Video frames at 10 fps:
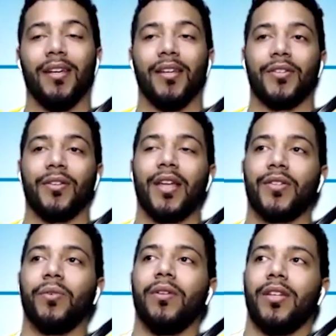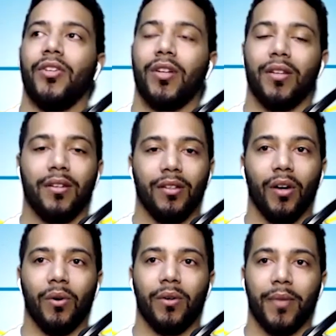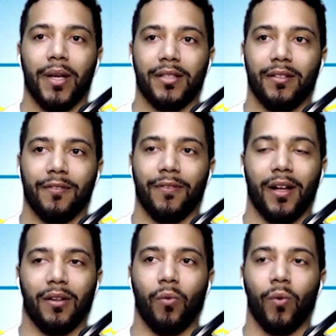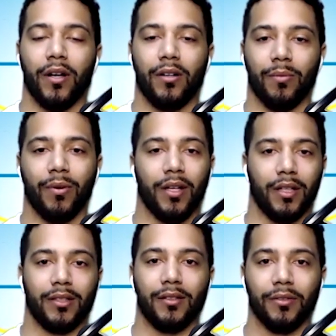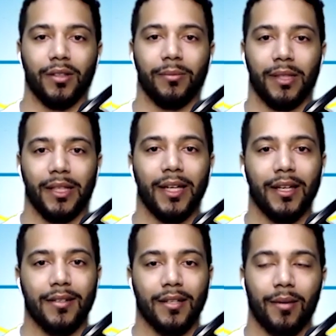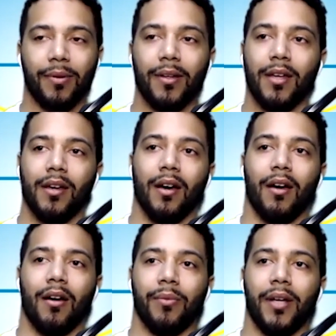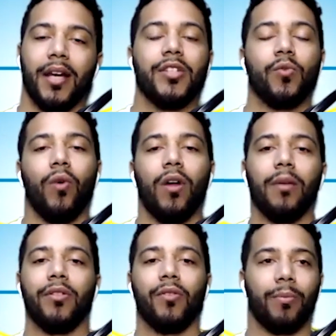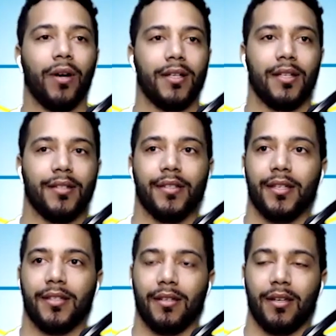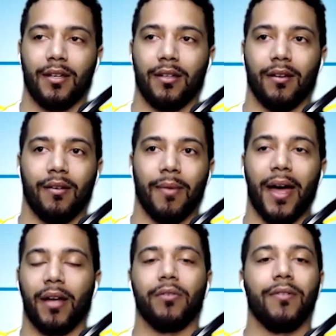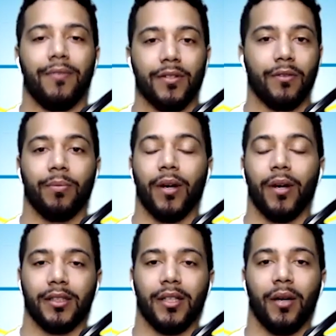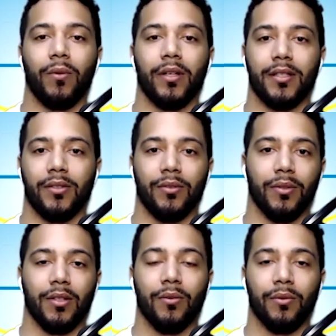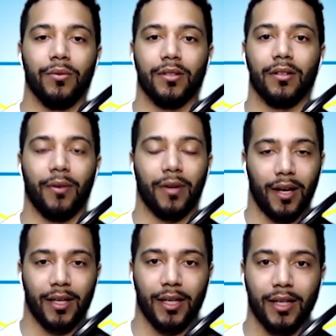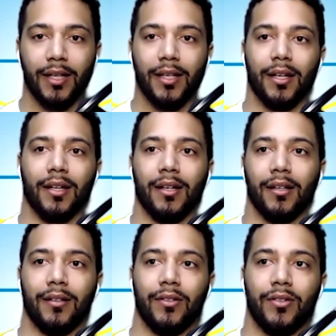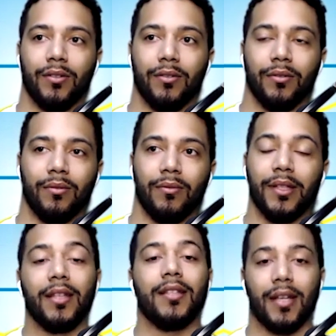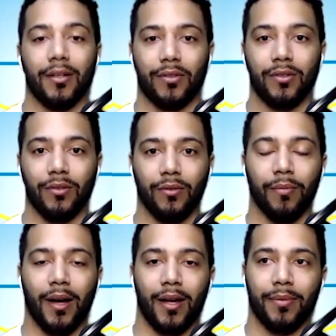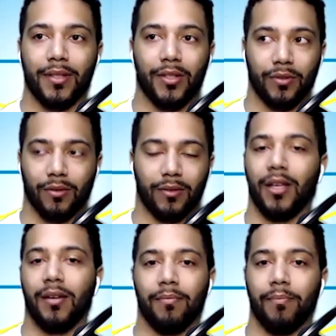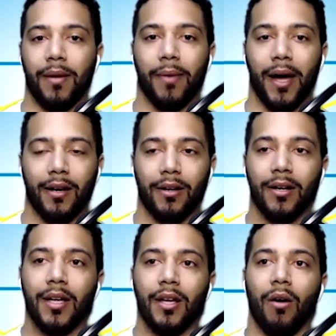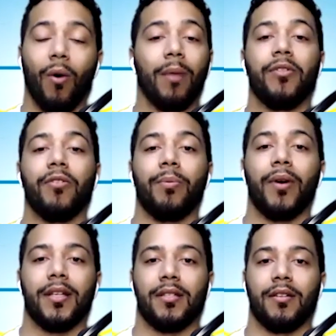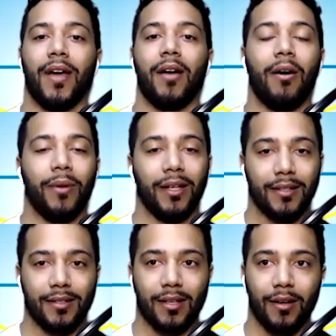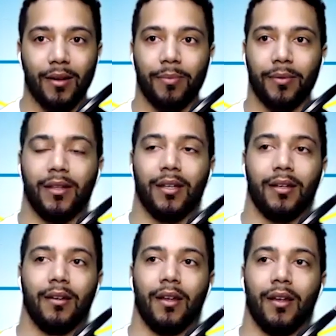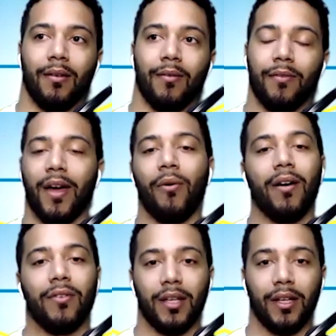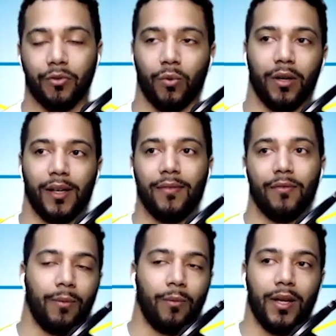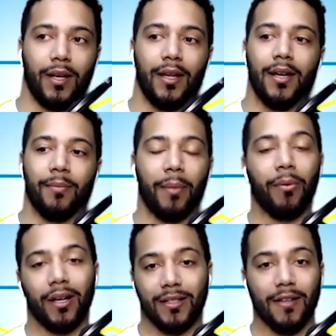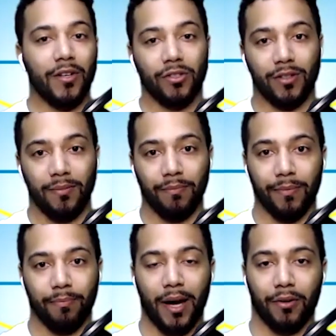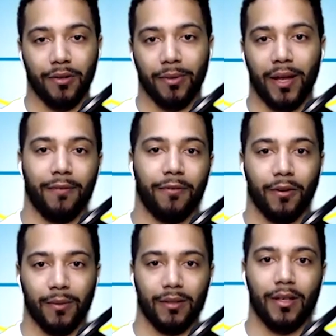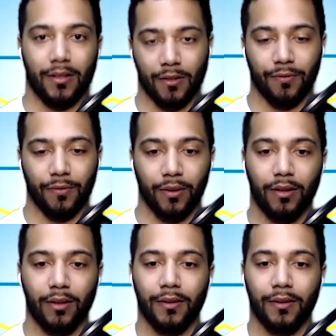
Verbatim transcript: So that's cool that you can go and basically follow where your product ultimately ends up um, kind of just walk me through the process. Let's say um, I own a physical product and I want to use Arianee uh, to get this out to my potential end, end buyer. Uh, walk me through the mm-hmm. process of how I would get set up then uh, of how everything else would work, even from when my product is eventually bought on the platform and, and so forth.